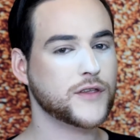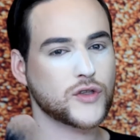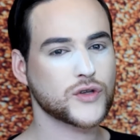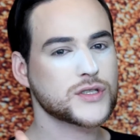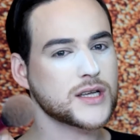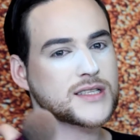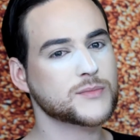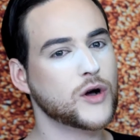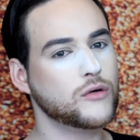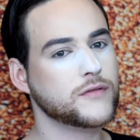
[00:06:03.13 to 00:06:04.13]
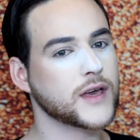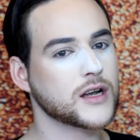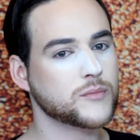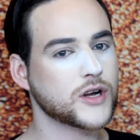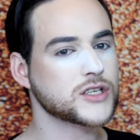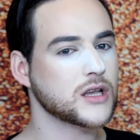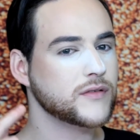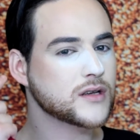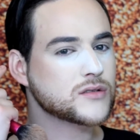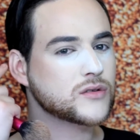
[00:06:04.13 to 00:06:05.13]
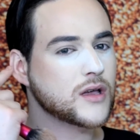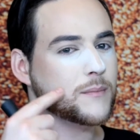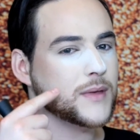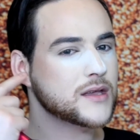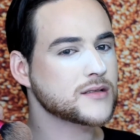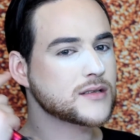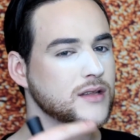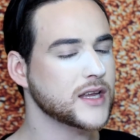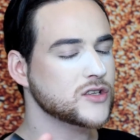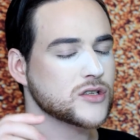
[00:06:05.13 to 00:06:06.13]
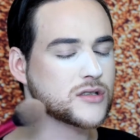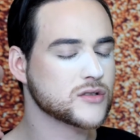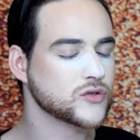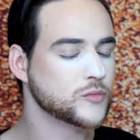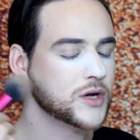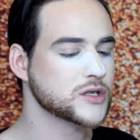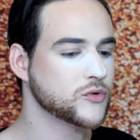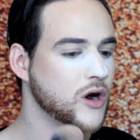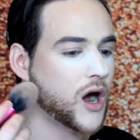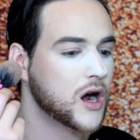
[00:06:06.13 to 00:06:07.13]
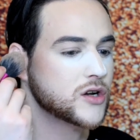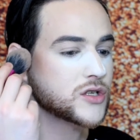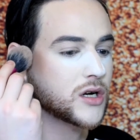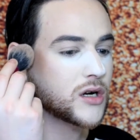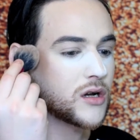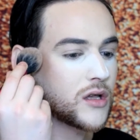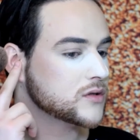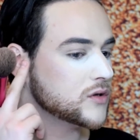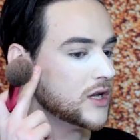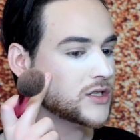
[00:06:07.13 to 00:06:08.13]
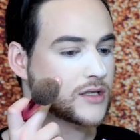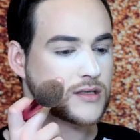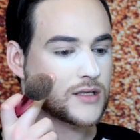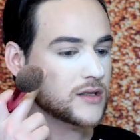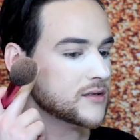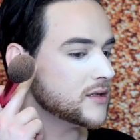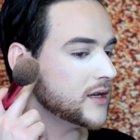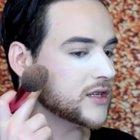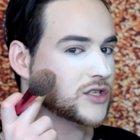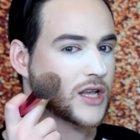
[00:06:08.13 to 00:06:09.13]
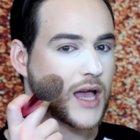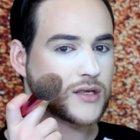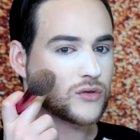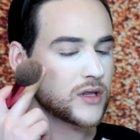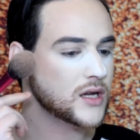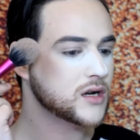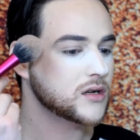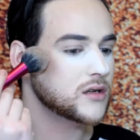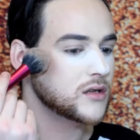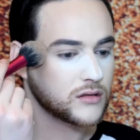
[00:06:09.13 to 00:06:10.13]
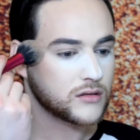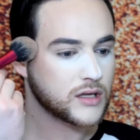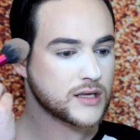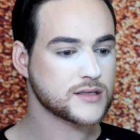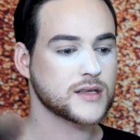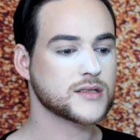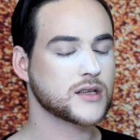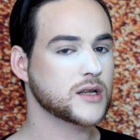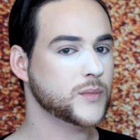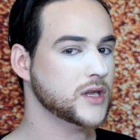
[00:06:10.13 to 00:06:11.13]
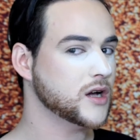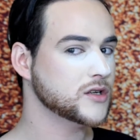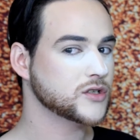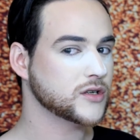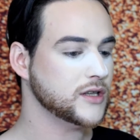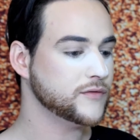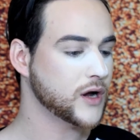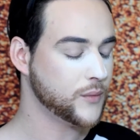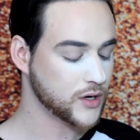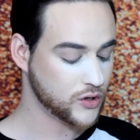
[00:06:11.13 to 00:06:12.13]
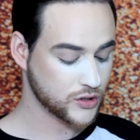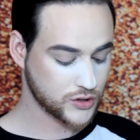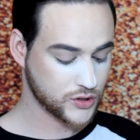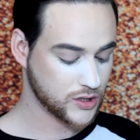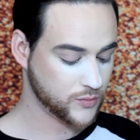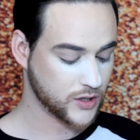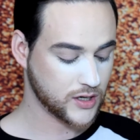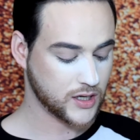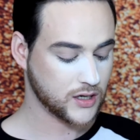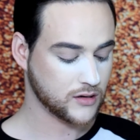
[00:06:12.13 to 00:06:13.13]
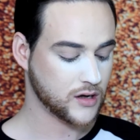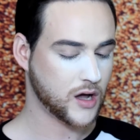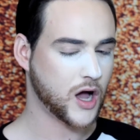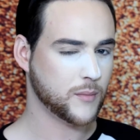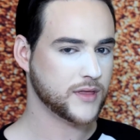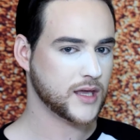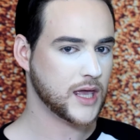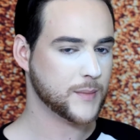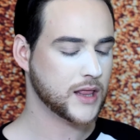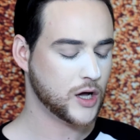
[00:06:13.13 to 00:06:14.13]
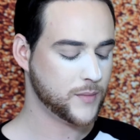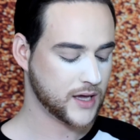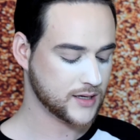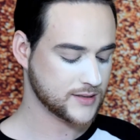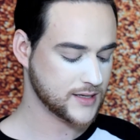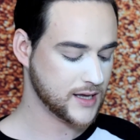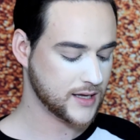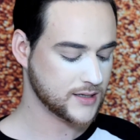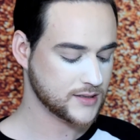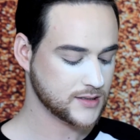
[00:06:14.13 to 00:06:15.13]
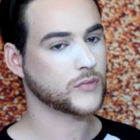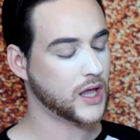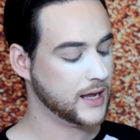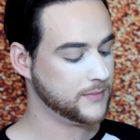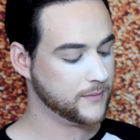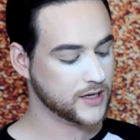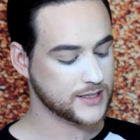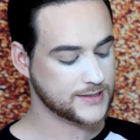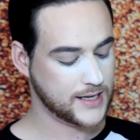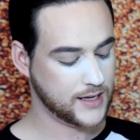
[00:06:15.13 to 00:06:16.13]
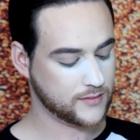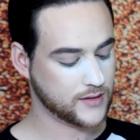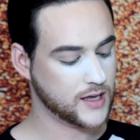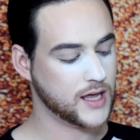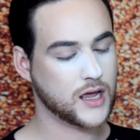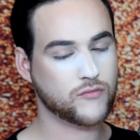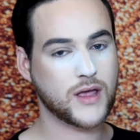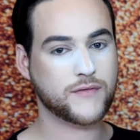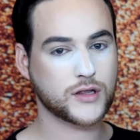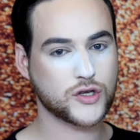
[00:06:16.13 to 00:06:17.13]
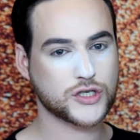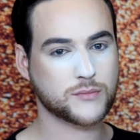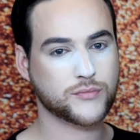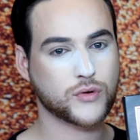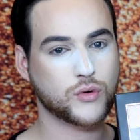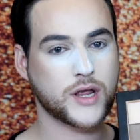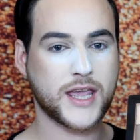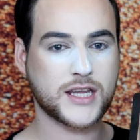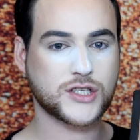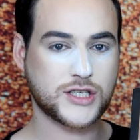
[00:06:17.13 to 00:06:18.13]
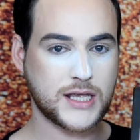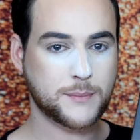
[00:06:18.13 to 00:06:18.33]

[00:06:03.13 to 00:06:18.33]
you use a small thinner brush, I feel as though it makes the line just so much more harsher. So as you can see, there's like a shadow there. This is going to be underneath our contour. We're going to up the game a little bit in a second. I'm then going to take the Revolution Pro HD